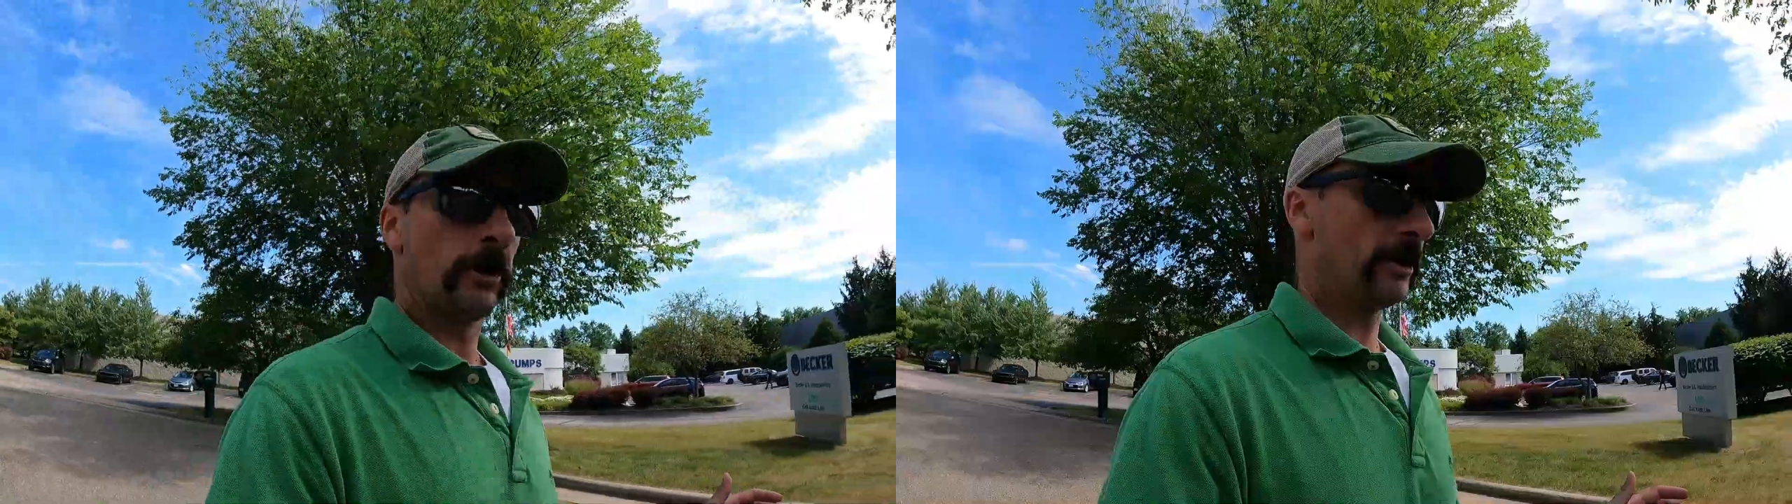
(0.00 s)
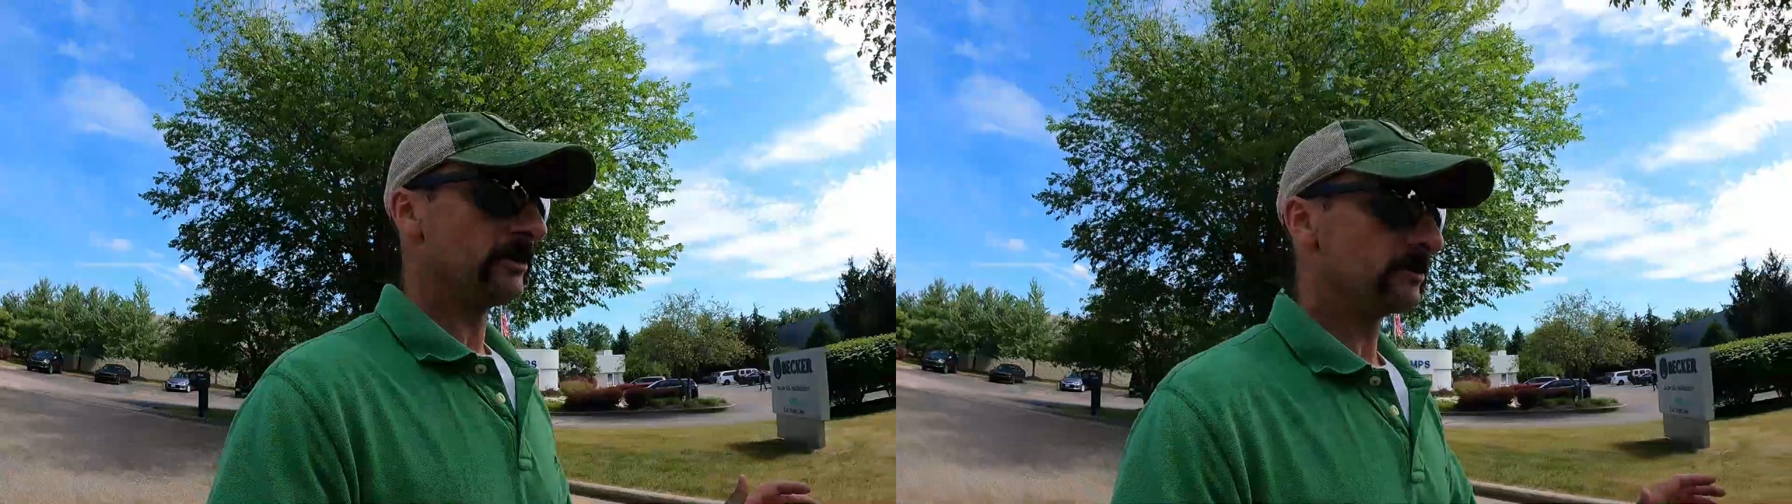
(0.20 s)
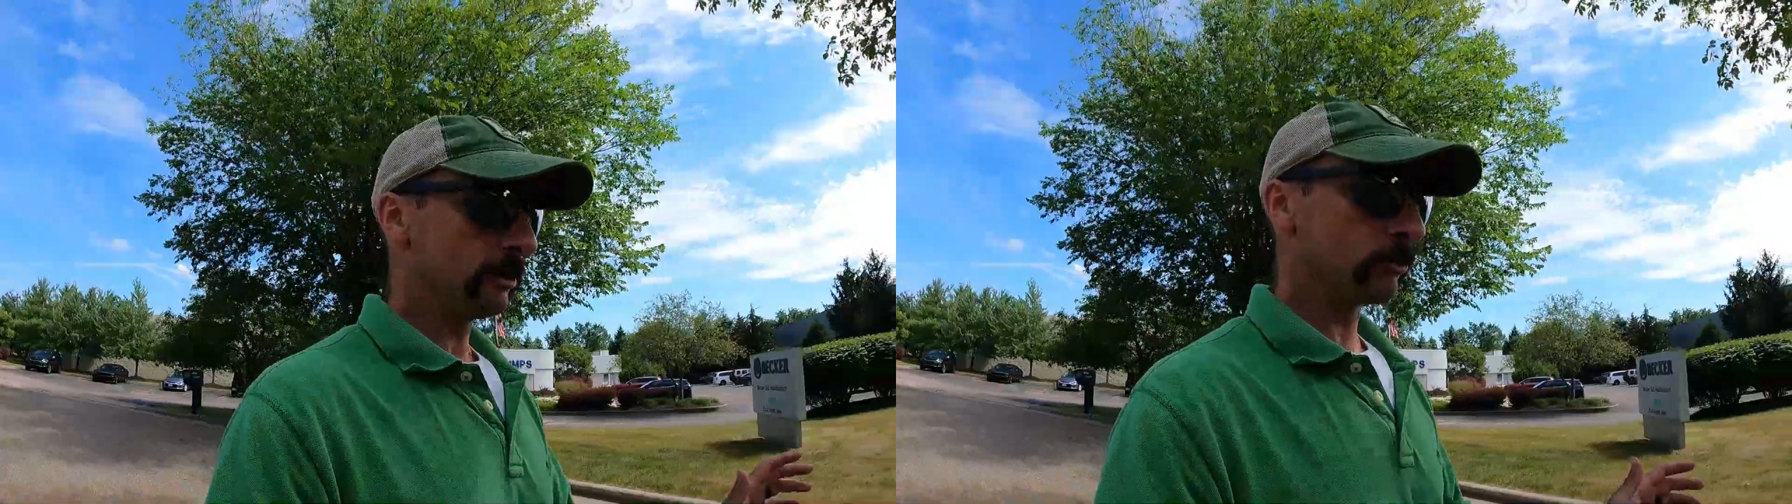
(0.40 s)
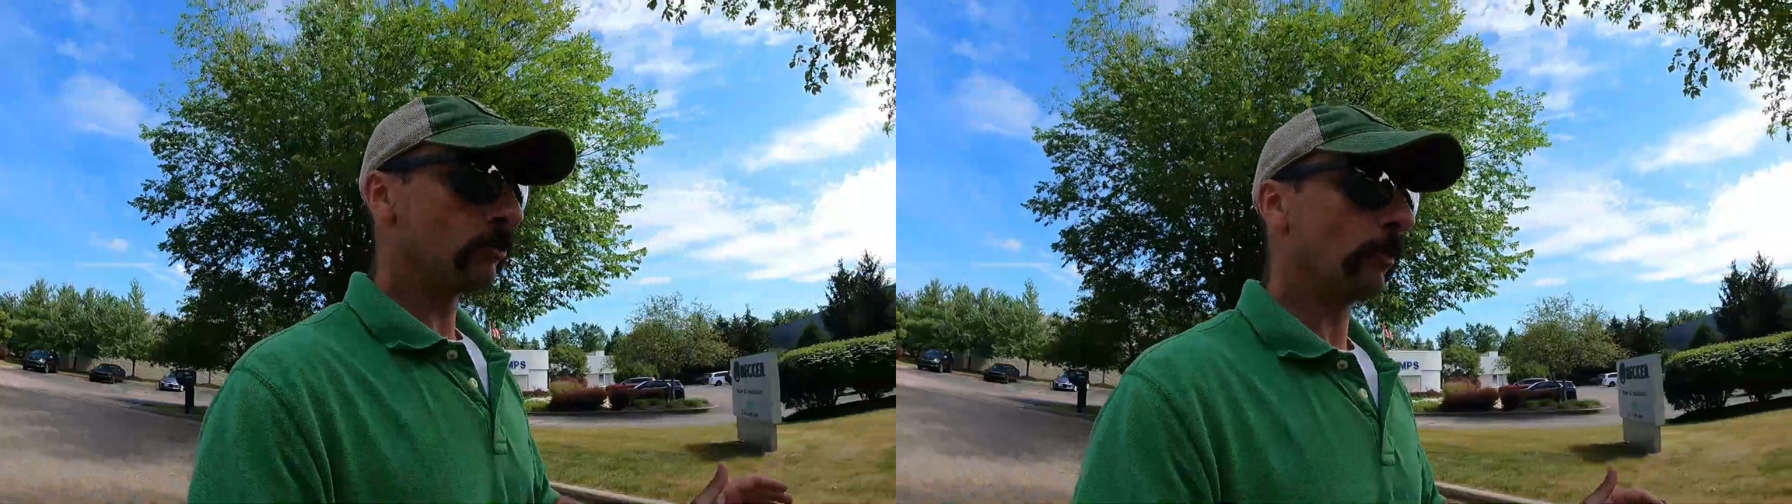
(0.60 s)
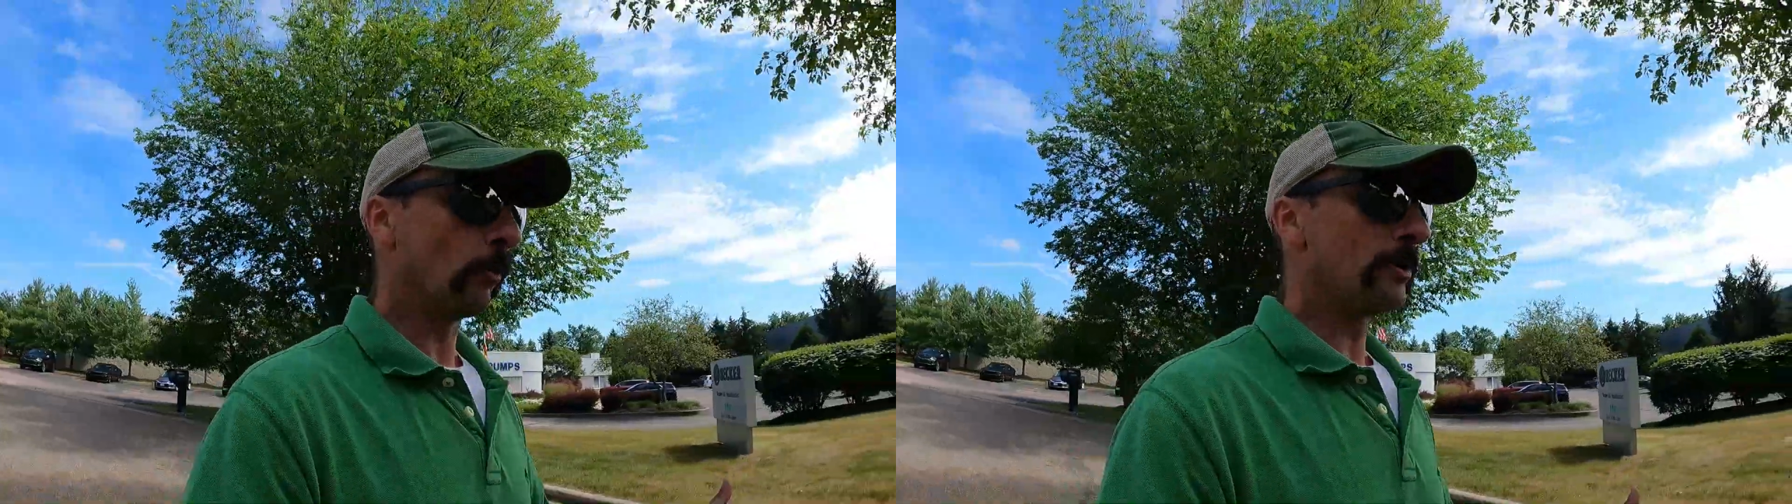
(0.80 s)
I didn't tell
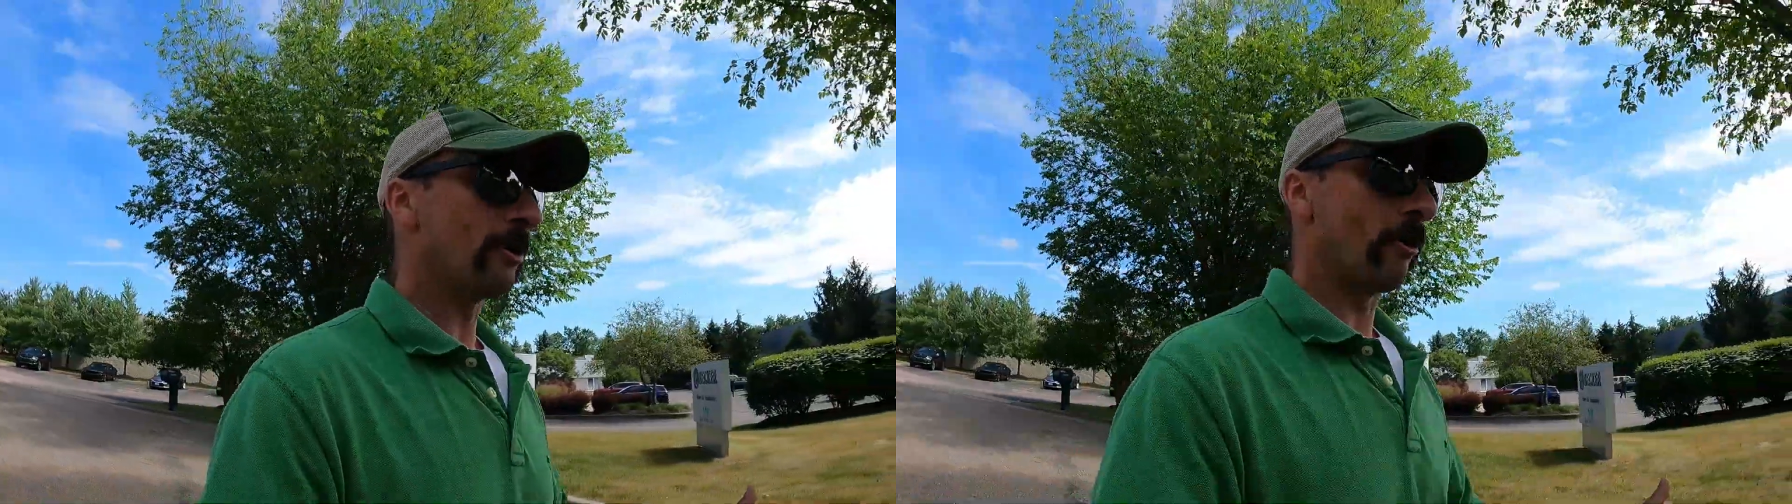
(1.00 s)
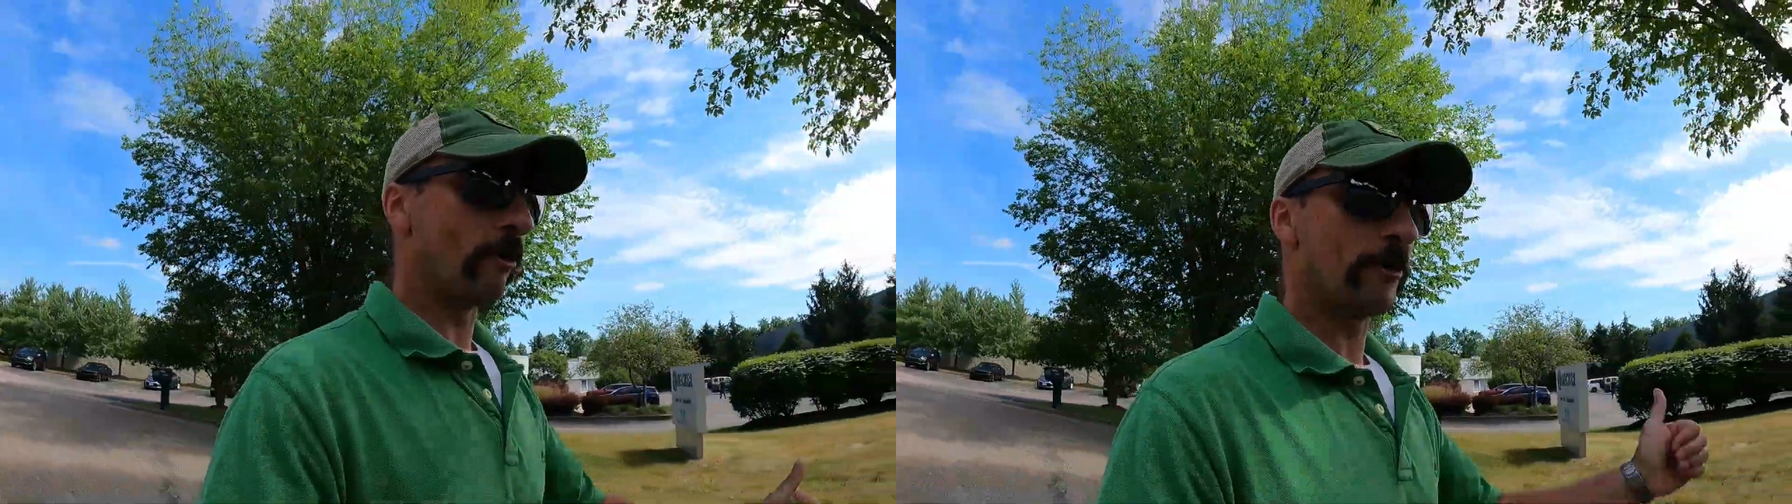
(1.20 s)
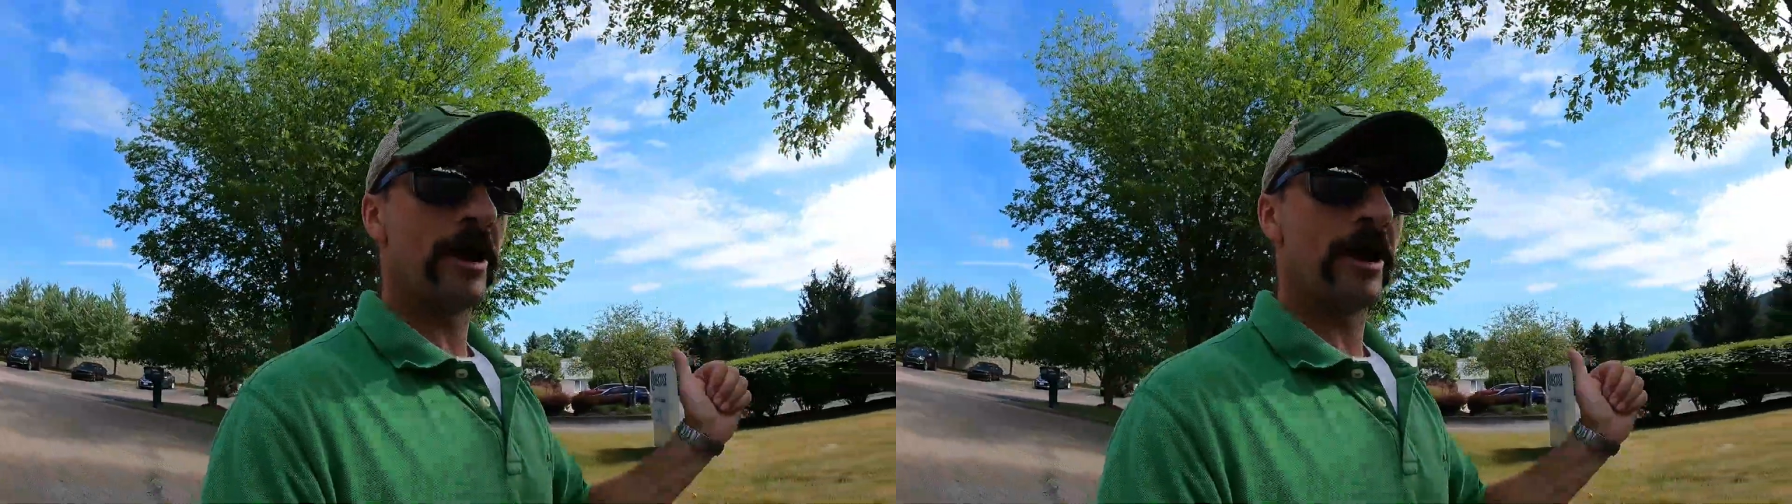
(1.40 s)
anyone, but we are